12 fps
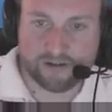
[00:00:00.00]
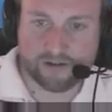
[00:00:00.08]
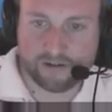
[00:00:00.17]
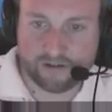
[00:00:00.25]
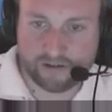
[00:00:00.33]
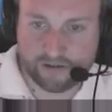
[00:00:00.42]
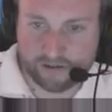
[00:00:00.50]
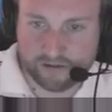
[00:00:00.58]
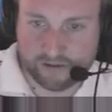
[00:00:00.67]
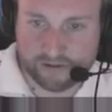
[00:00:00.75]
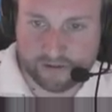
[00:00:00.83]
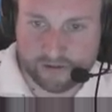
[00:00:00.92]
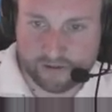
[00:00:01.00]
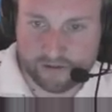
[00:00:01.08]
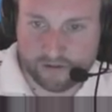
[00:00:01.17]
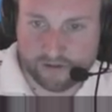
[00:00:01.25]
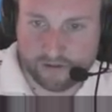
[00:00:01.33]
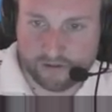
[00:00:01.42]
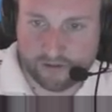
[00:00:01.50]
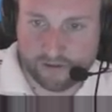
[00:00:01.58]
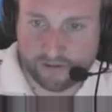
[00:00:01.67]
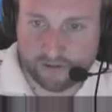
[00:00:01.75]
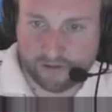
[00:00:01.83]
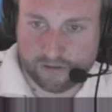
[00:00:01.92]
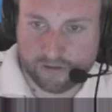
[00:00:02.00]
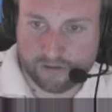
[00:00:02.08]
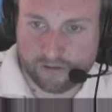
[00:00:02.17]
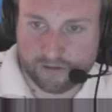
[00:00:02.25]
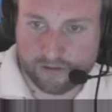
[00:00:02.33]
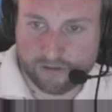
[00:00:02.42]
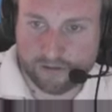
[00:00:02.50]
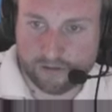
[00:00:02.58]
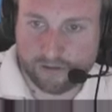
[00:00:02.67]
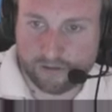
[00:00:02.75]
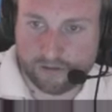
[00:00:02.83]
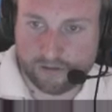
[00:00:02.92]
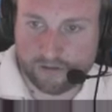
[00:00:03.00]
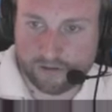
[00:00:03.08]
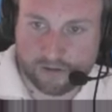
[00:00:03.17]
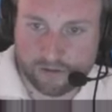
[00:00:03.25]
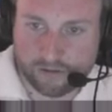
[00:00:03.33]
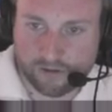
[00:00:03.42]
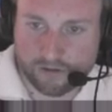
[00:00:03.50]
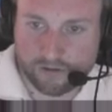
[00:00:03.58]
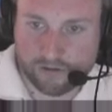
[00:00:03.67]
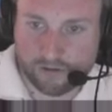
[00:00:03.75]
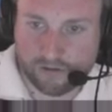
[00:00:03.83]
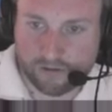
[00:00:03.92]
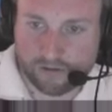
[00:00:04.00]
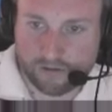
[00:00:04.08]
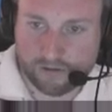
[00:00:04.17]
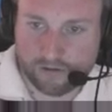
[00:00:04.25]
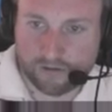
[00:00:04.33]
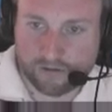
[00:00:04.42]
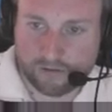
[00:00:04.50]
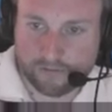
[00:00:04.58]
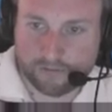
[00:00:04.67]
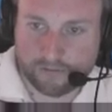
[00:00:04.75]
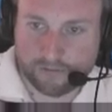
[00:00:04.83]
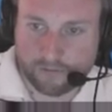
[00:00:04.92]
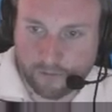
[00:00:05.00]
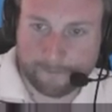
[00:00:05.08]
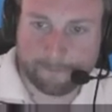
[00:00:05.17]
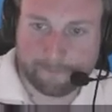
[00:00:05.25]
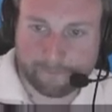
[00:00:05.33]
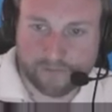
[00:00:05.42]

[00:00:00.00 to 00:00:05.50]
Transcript: No one is speaking in this clip.